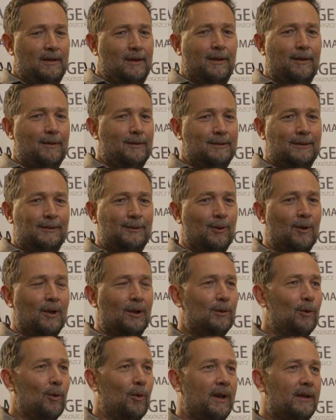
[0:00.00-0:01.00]

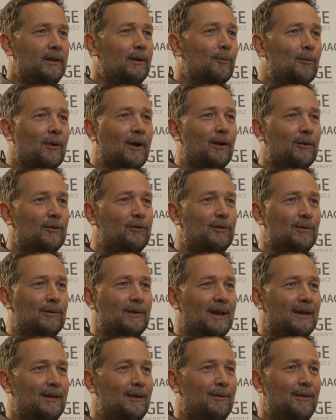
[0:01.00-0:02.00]
I'll go anywhere, I'll shoot
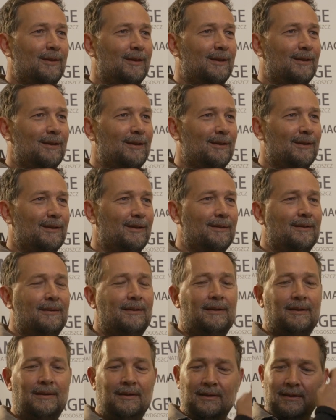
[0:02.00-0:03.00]
anything.
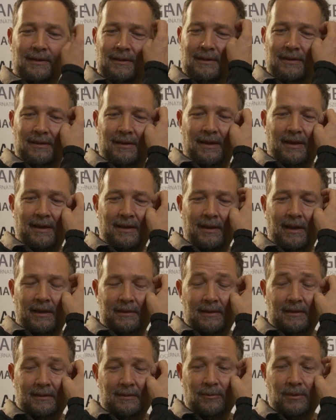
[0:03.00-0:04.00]
I
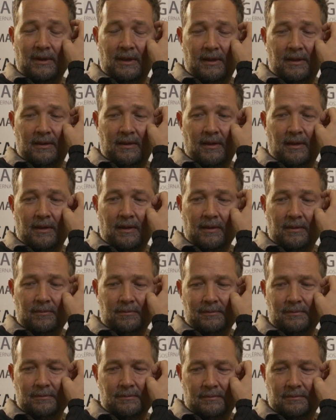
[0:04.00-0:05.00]
didn't really
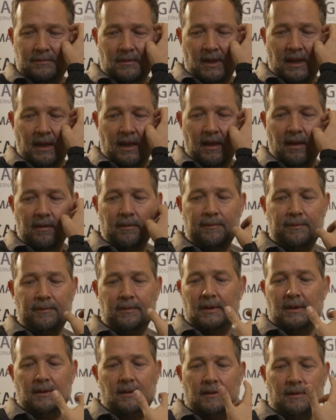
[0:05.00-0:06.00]
have,
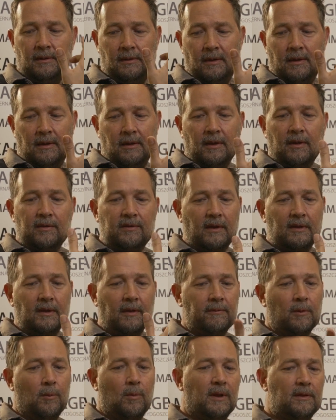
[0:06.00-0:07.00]
because I
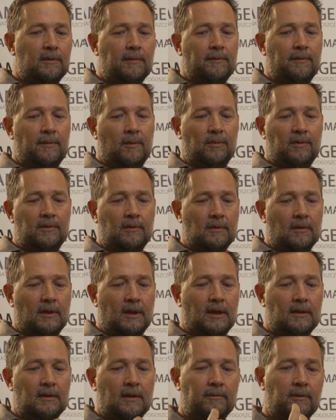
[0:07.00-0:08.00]
never went to film school
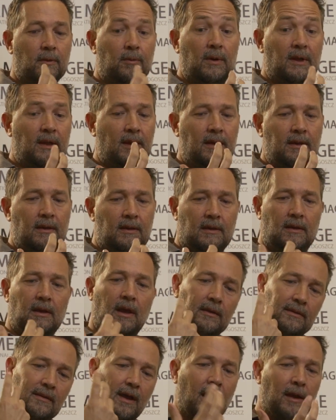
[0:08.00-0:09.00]
and I never really
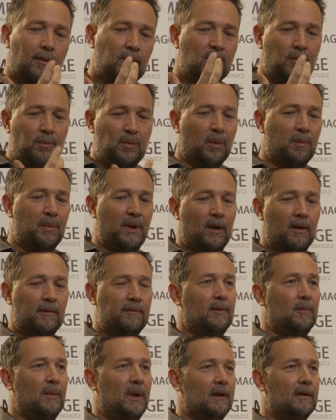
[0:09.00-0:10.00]
had time to prepare
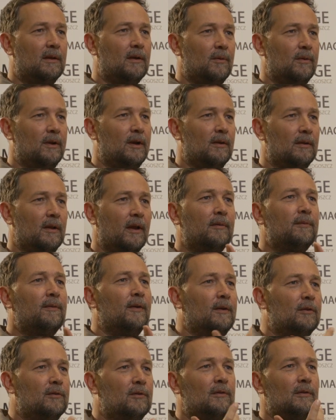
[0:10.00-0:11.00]
for my career. Like
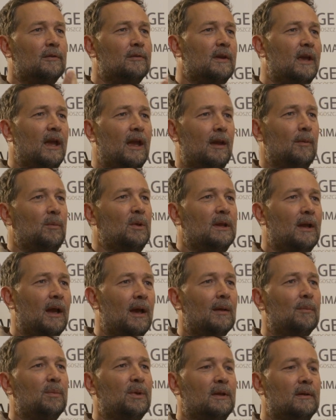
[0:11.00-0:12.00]
things just came and
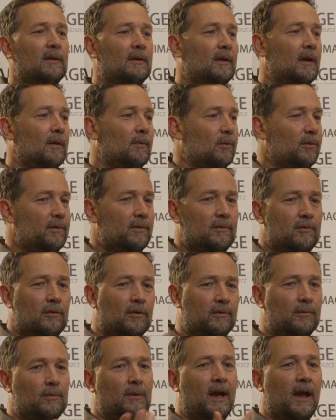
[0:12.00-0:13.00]
happened, and I was
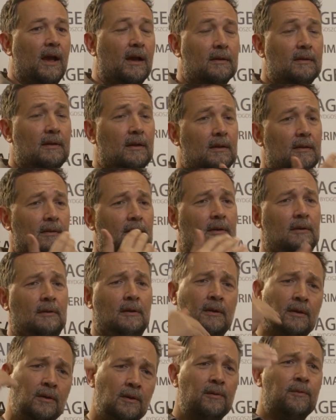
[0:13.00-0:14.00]
just reacting, and
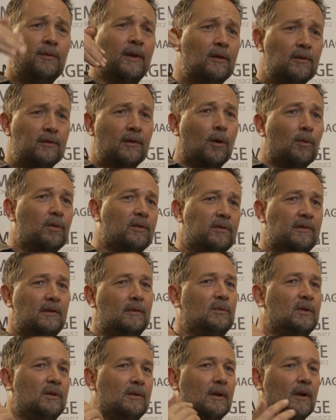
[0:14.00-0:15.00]
things always
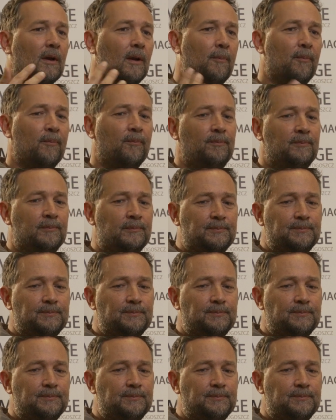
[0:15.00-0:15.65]
seem to come